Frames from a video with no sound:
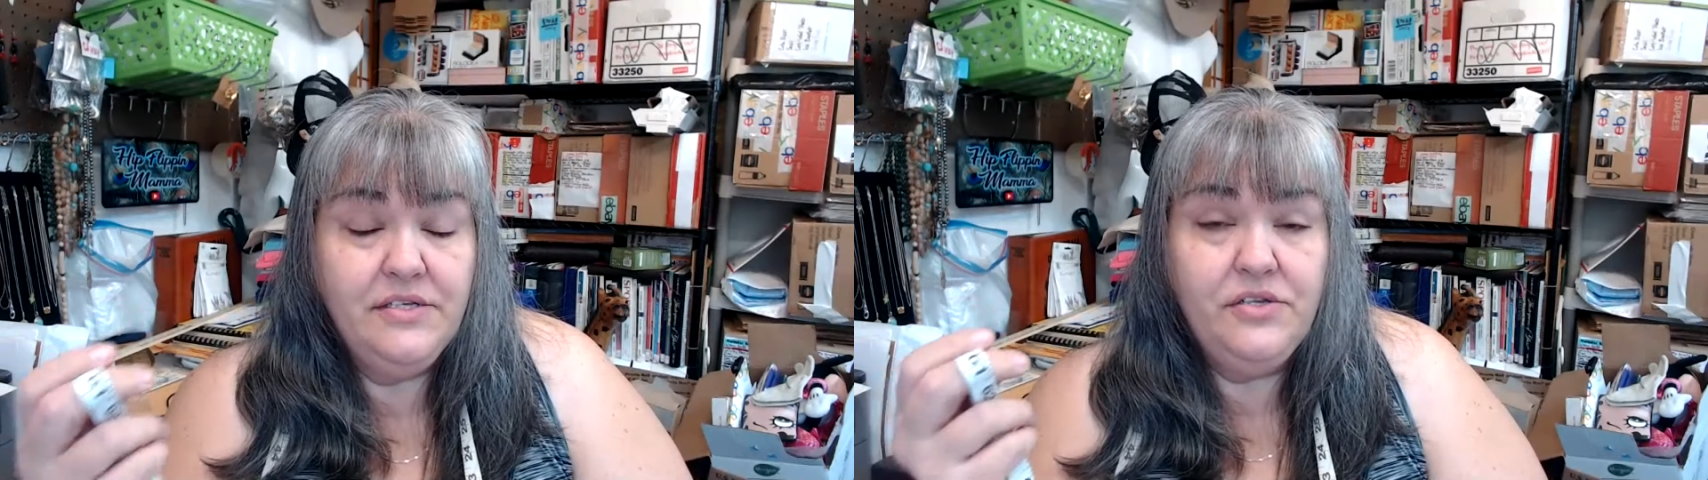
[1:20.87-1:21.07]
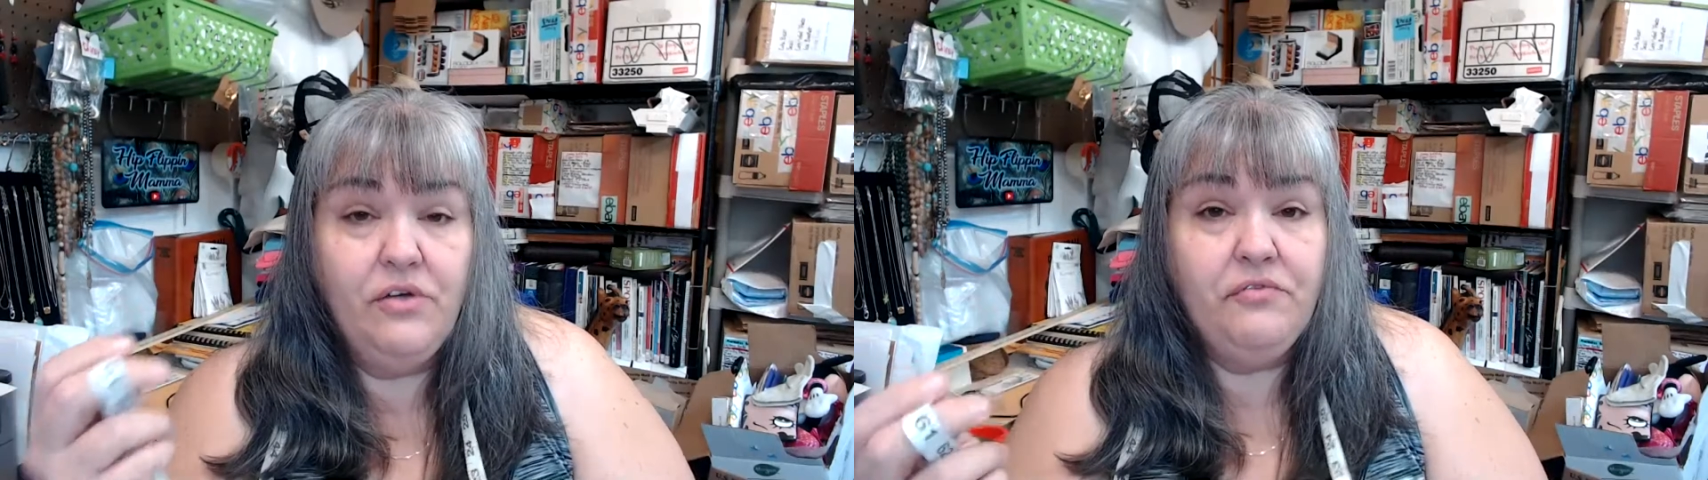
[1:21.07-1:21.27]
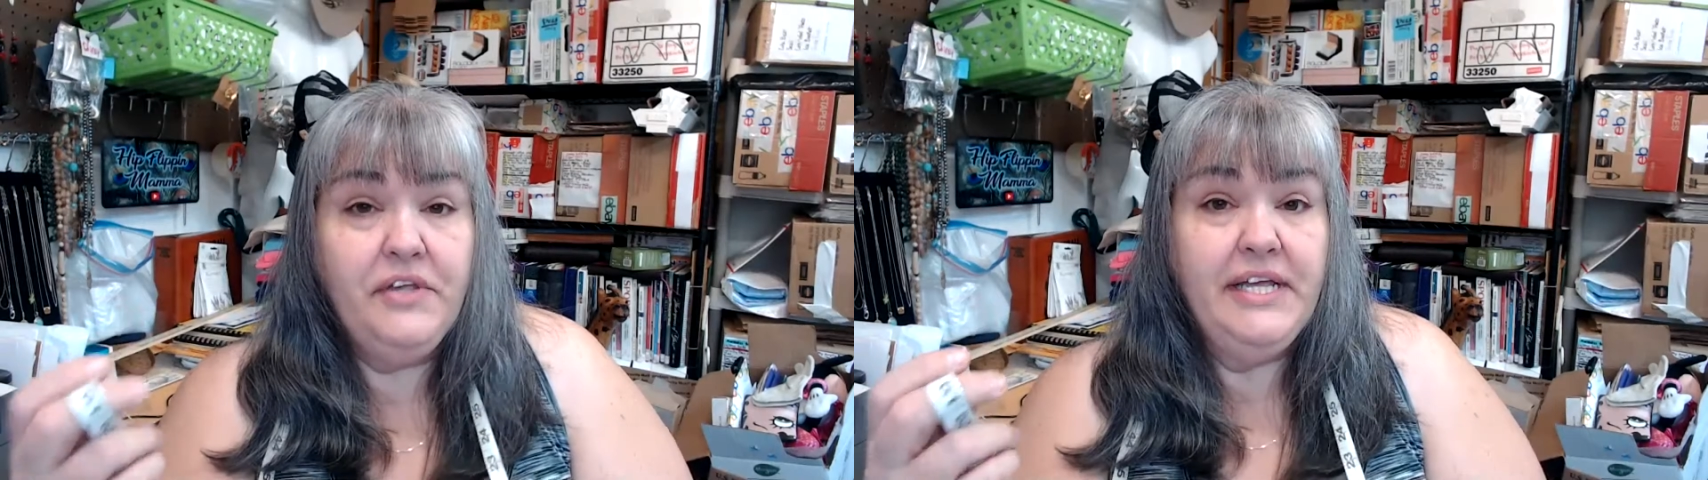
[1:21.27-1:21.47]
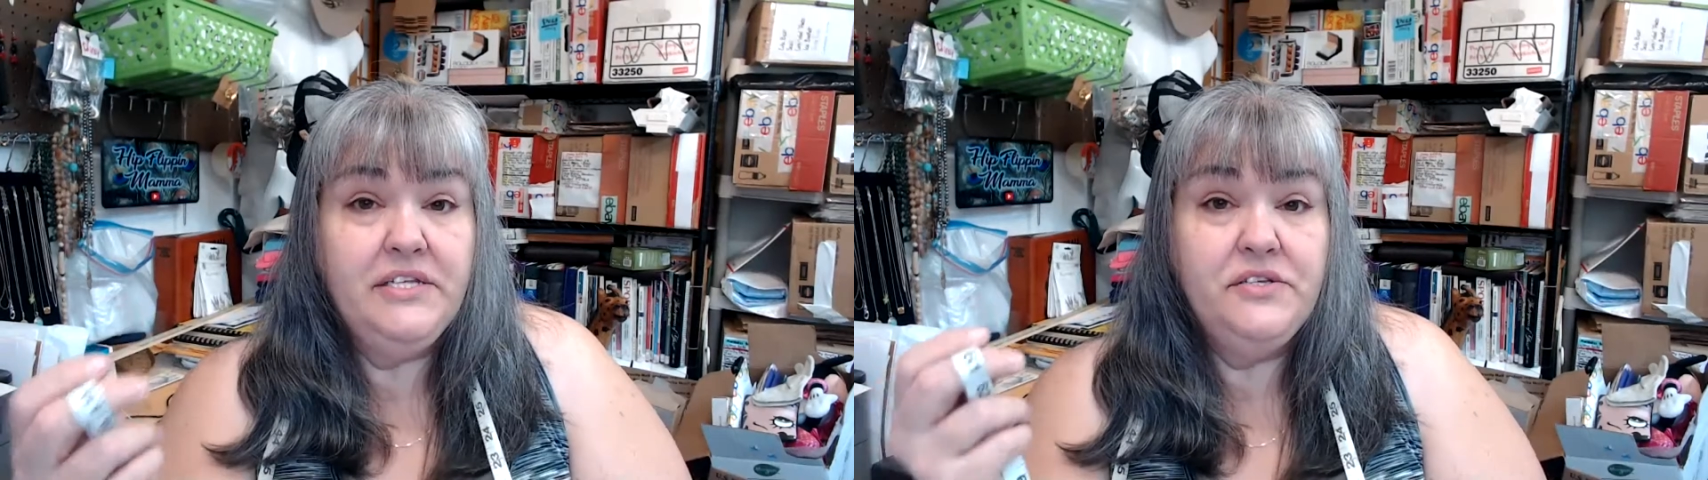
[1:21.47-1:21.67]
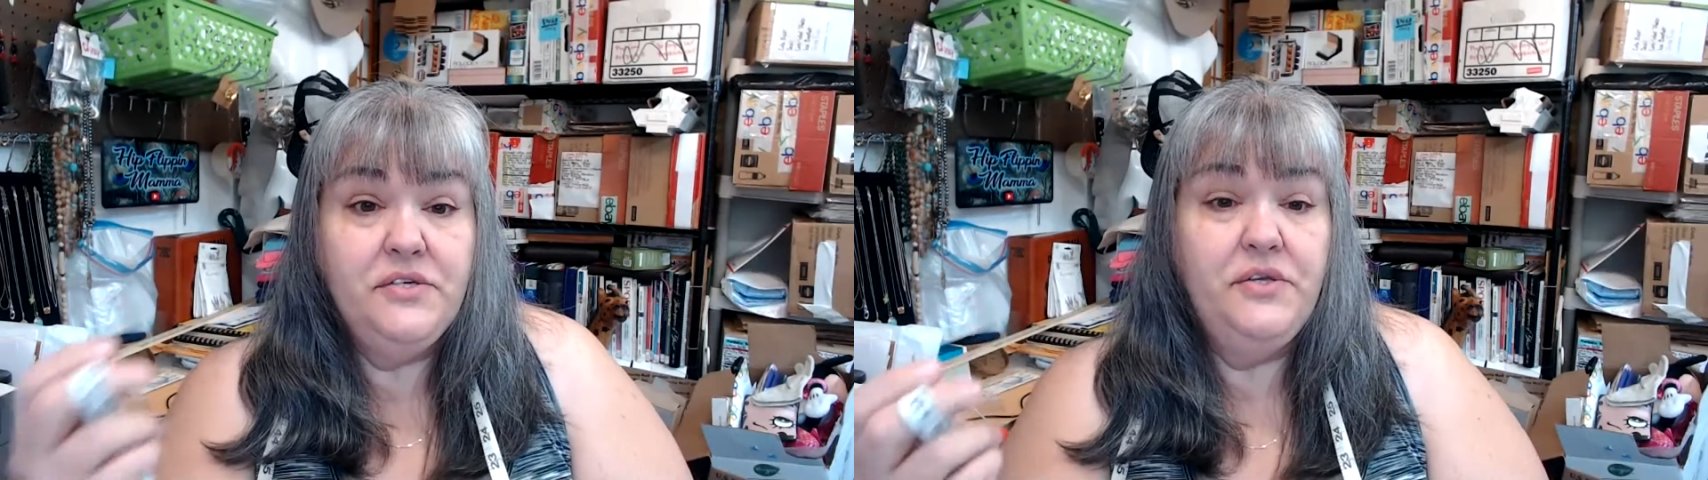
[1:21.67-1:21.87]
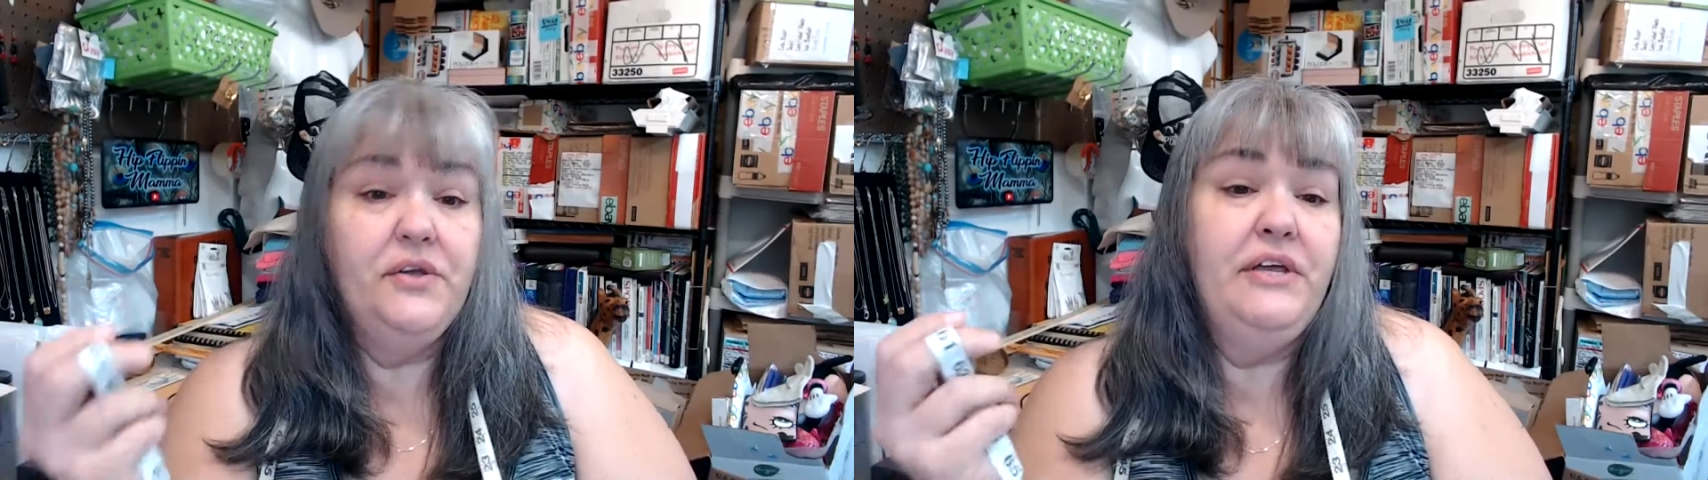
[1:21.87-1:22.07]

don't forget to do your